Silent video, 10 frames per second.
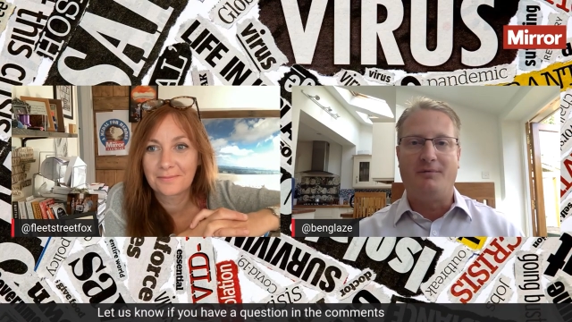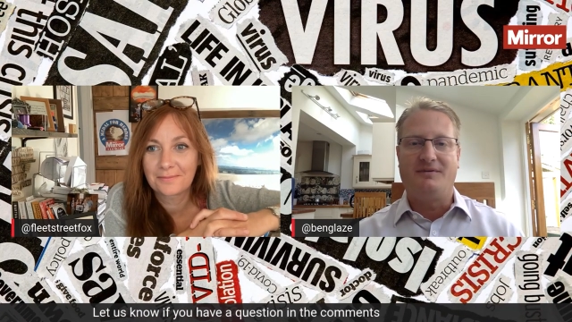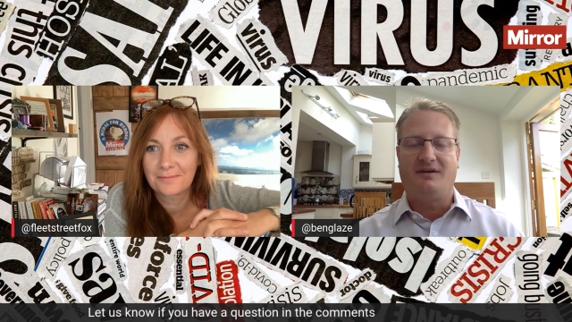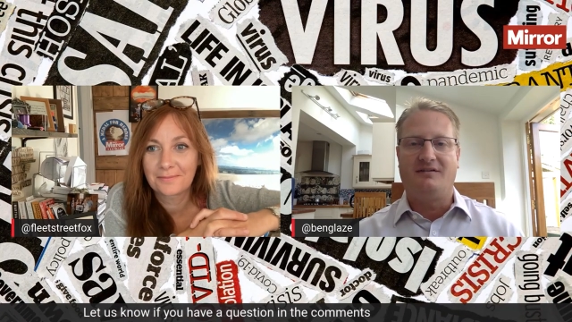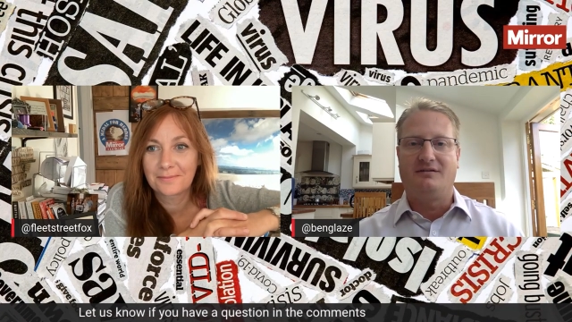
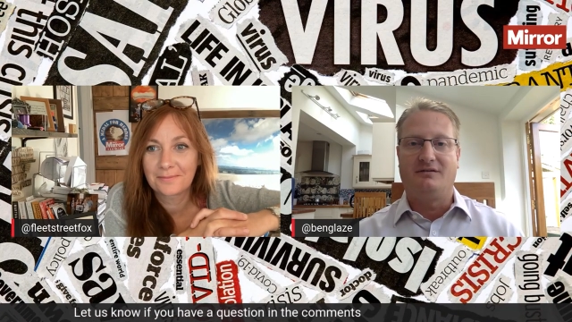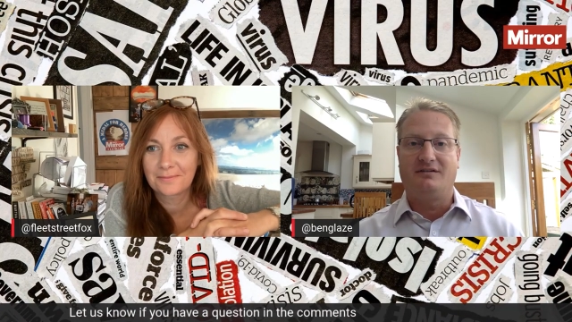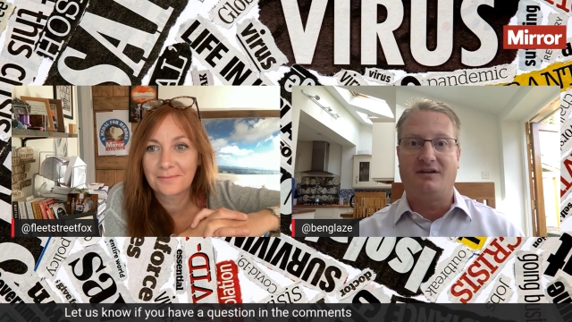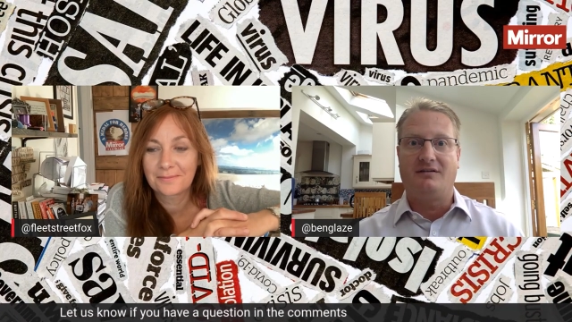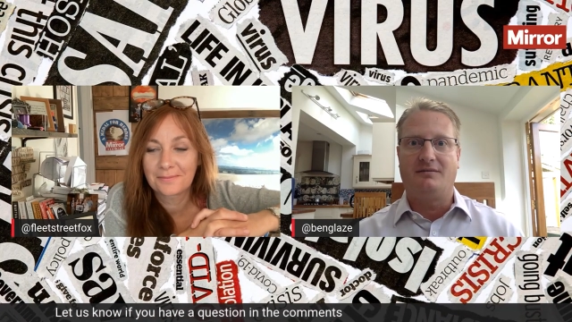Speaker 1: commentating
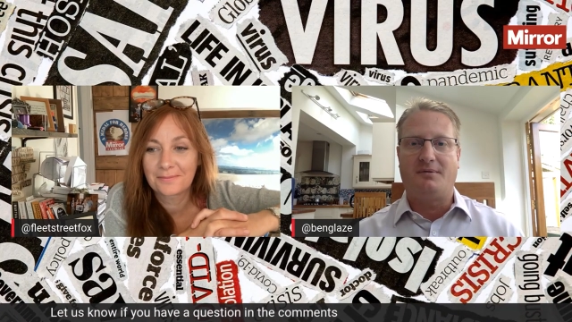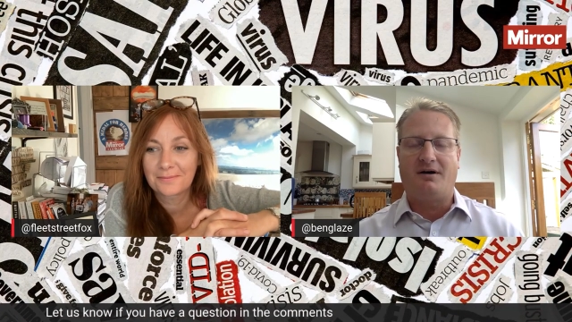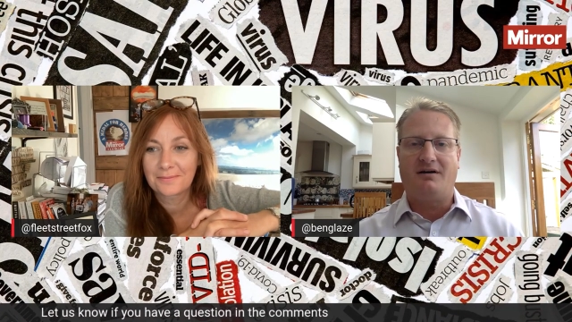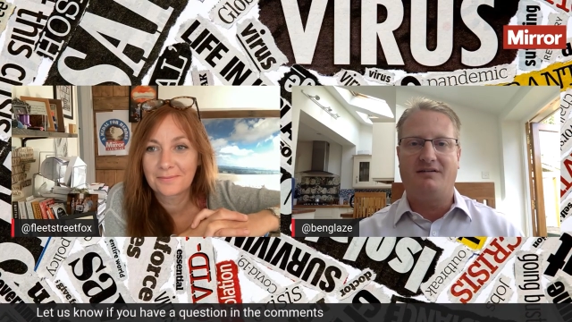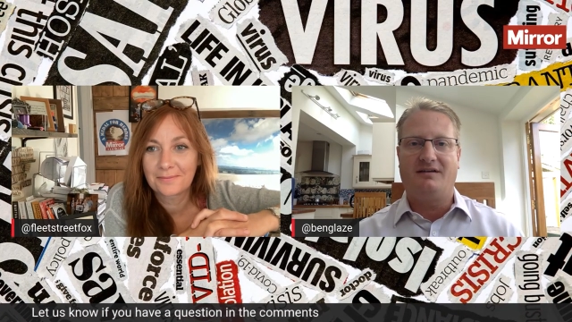on the state of
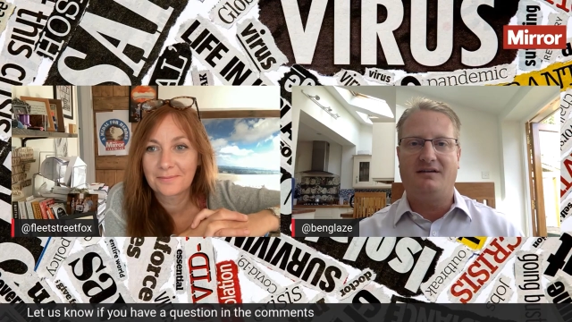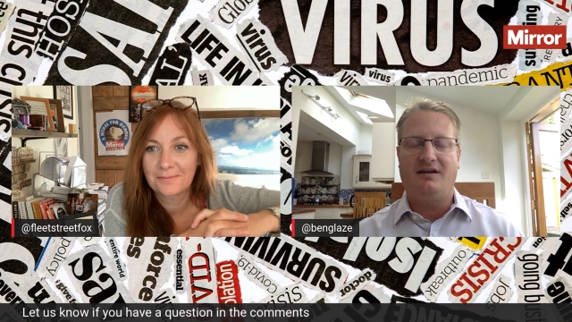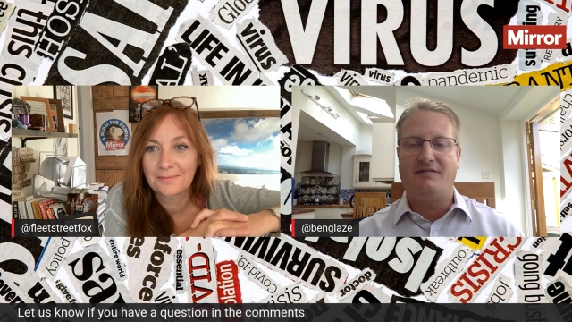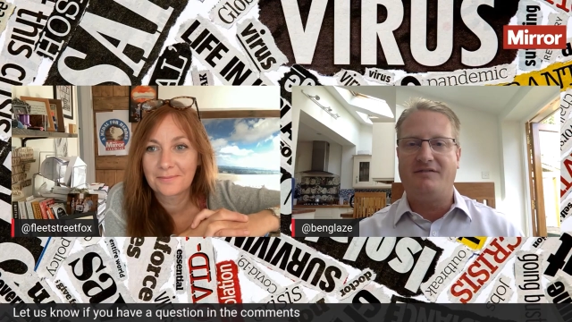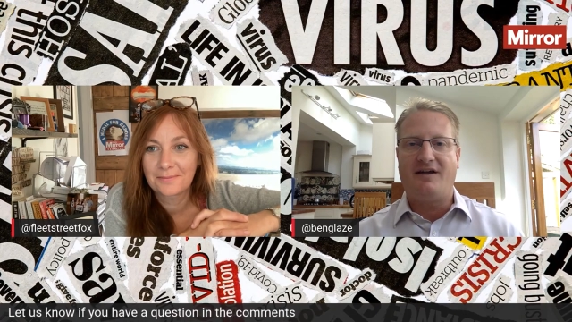the
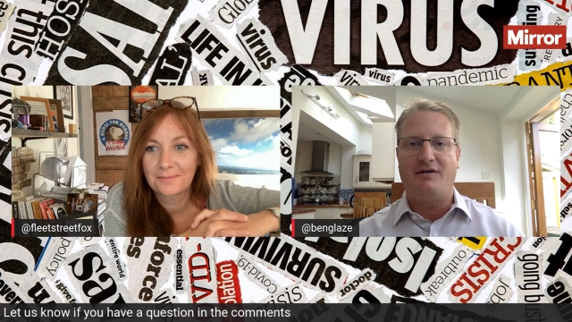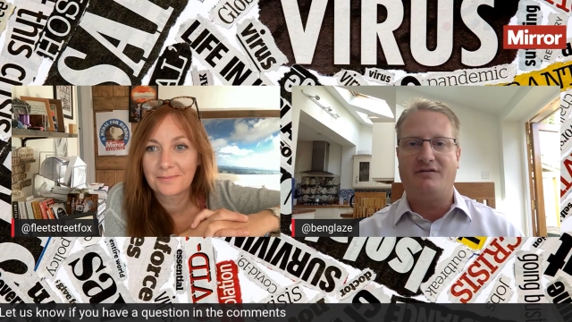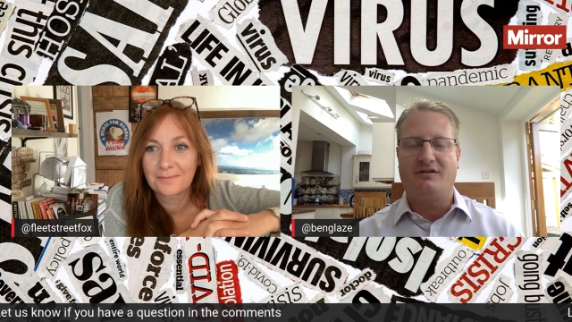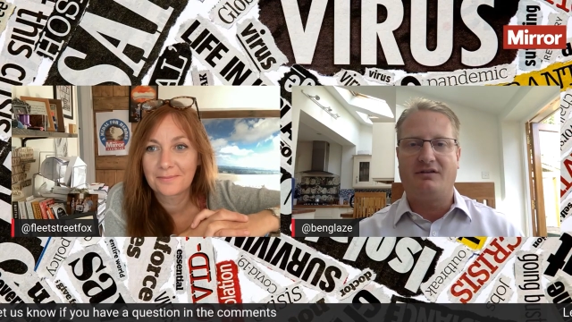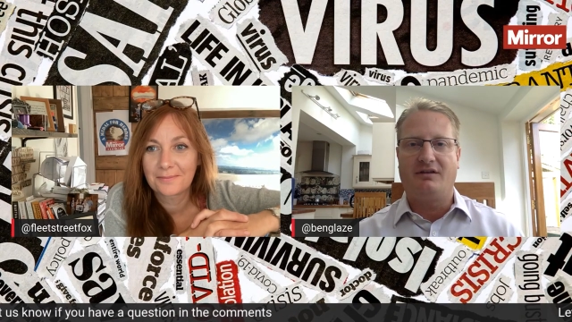party and
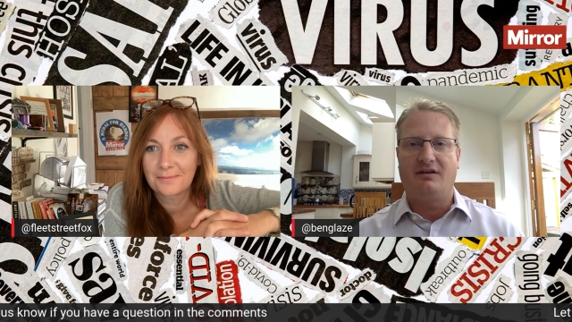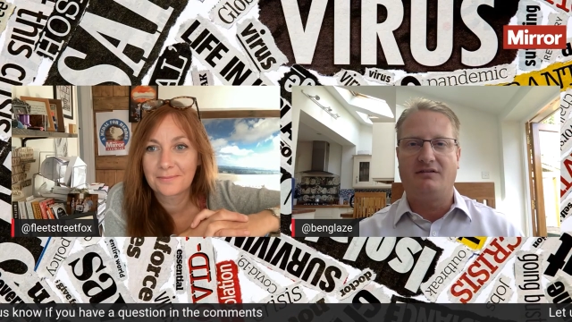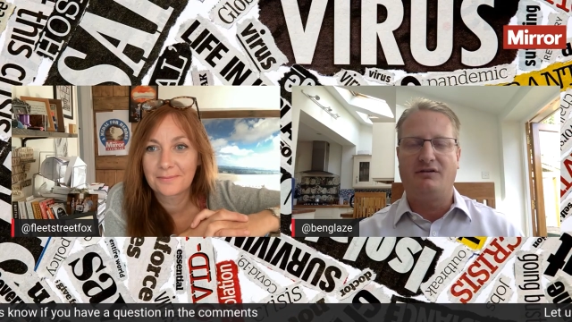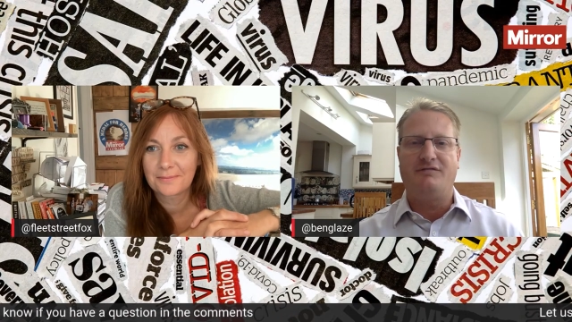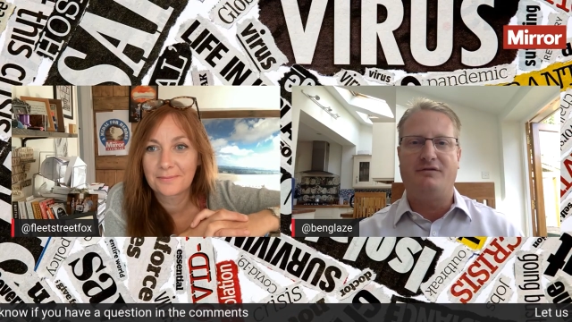various other things.